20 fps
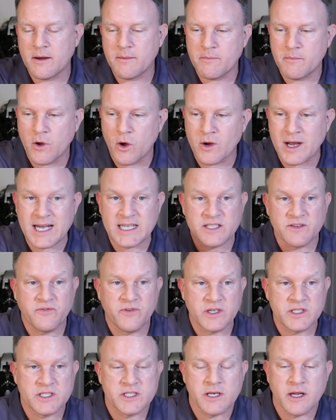all kinds of
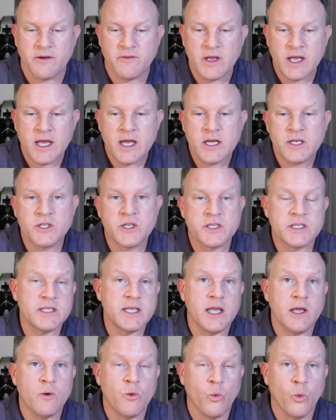fun stuff to
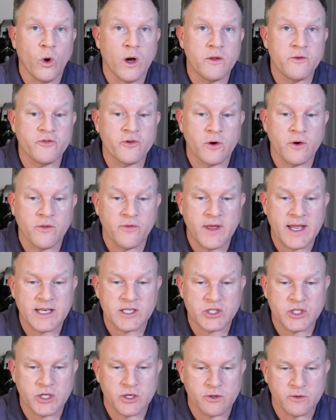see what certain
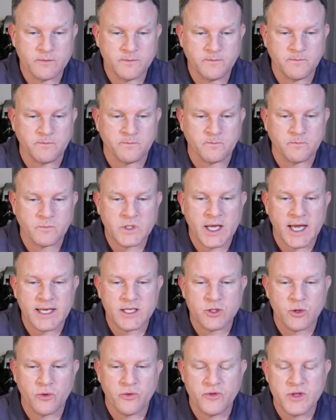things do, okay?
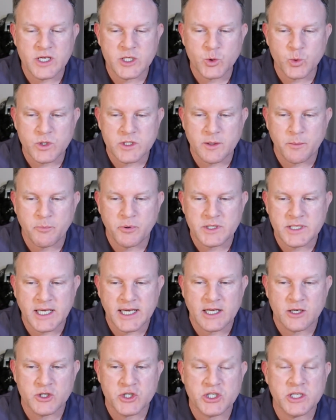So this was a
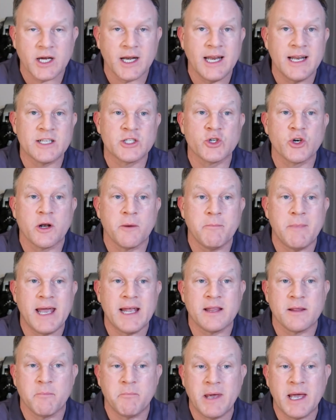particular study, and it's going to
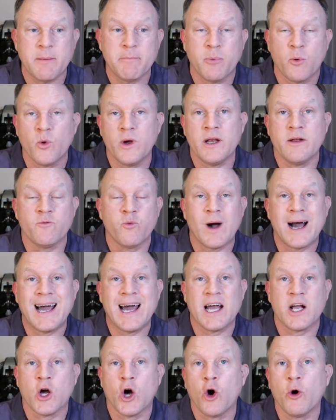make the big point of why
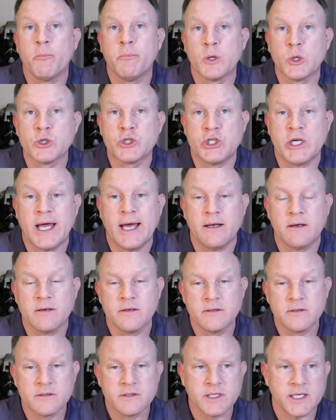I call bullshit,
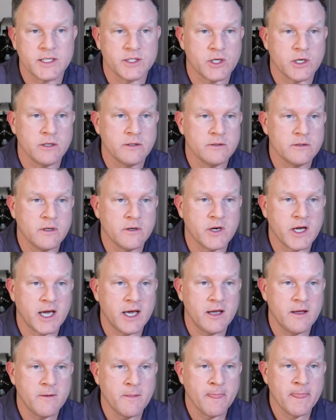Caesar,
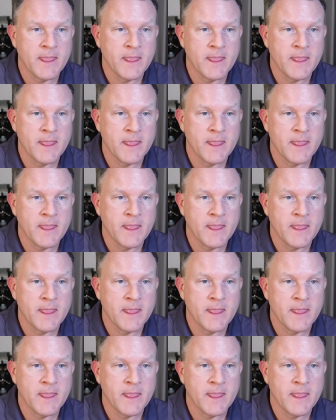okay?